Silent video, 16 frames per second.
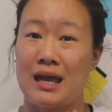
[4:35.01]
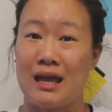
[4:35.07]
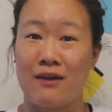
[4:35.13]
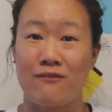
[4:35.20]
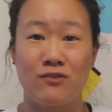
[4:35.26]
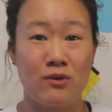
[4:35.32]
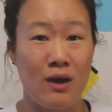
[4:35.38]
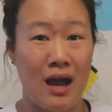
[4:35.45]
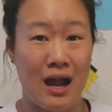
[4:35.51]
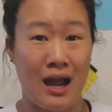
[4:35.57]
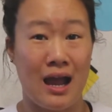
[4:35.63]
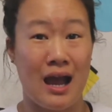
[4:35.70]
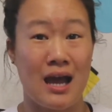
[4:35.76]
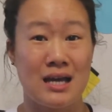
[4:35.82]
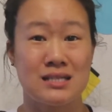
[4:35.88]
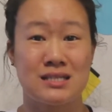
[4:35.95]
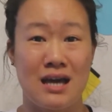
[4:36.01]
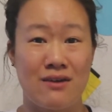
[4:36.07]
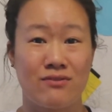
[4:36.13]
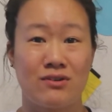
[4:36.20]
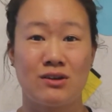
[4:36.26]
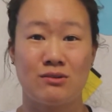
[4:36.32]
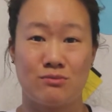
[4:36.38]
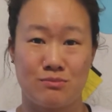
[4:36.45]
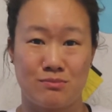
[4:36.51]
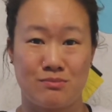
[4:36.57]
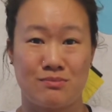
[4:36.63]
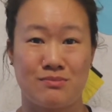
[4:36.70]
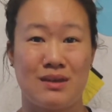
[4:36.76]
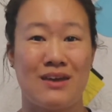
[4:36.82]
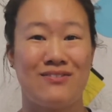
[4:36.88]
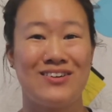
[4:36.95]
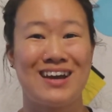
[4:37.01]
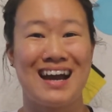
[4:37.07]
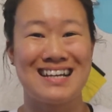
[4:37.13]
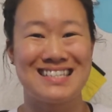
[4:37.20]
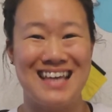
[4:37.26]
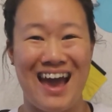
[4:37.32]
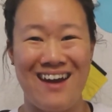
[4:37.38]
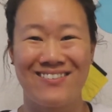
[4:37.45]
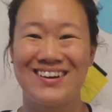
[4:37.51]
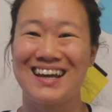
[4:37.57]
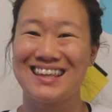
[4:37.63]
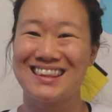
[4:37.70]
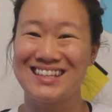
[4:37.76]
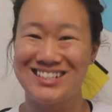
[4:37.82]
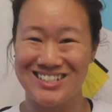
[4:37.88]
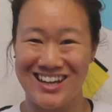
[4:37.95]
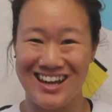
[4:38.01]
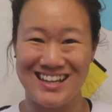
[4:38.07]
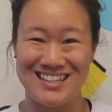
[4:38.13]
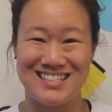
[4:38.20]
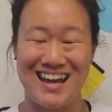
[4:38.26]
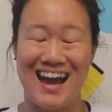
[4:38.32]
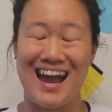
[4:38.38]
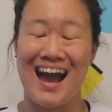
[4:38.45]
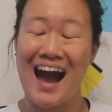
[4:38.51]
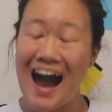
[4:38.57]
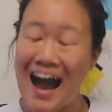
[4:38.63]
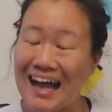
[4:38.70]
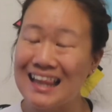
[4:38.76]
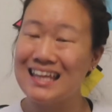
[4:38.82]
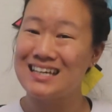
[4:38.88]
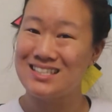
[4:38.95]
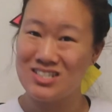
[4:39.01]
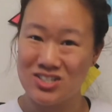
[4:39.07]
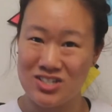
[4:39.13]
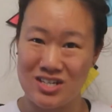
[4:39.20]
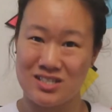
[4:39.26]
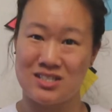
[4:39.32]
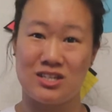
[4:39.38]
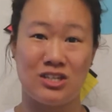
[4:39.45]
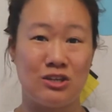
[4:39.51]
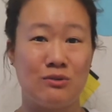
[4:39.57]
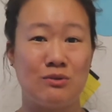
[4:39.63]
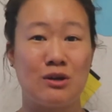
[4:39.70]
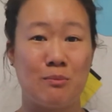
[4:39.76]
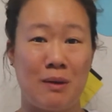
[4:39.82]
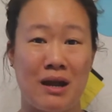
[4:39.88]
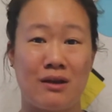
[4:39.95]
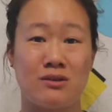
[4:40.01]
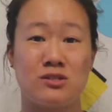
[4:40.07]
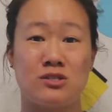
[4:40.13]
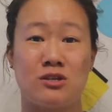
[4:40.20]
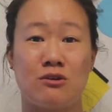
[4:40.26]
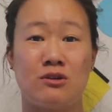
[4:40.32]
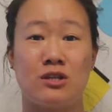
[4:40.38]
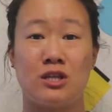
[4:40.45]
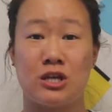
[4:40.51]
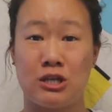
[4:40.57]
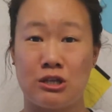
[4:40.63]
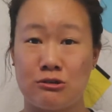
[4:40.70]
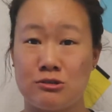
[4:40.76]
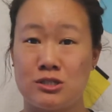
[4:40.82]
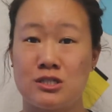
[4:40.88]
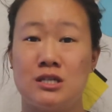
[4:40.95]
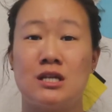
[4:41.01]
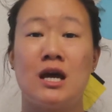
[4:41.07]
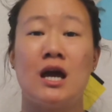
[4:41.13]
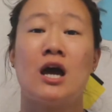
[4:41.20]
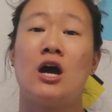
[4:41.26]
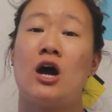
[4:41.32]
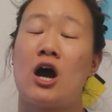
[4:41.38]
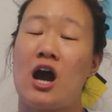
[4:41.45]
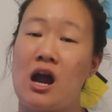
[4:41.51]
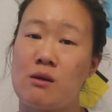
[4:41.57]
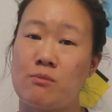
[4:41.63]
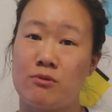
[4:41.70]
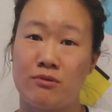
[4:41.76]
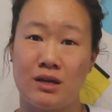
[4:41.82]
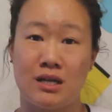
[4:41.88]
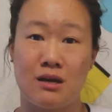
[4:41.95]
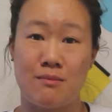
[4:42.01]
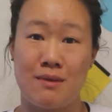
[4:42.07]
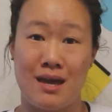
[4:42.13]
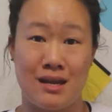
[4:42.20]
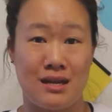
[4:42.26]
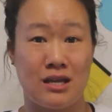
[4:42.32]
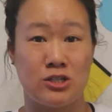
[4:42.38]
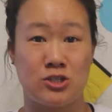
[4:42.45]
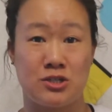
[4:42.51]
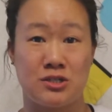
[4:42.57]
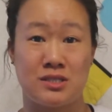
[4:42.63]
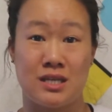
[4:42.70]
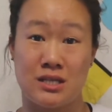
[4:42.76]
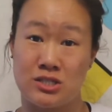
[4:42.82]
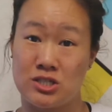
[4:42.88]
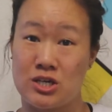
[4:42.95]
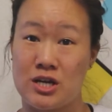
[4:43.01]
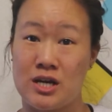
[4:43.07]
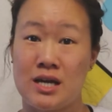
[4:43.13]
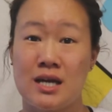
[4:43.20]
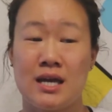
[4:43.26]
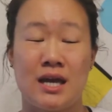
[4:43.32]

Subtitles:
If you guys ever get the chance, I highly suggest that you and your parents go to the Houston Arboretum and Nature Center.